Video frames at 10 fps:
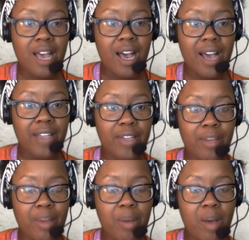I look
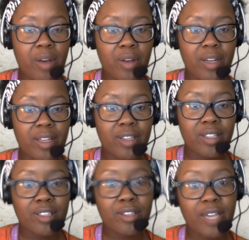at my model and I look
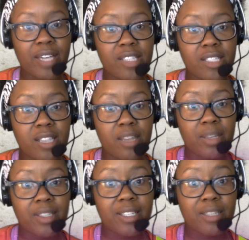at the location that I
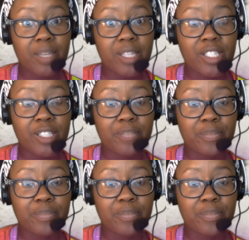want to take the picture.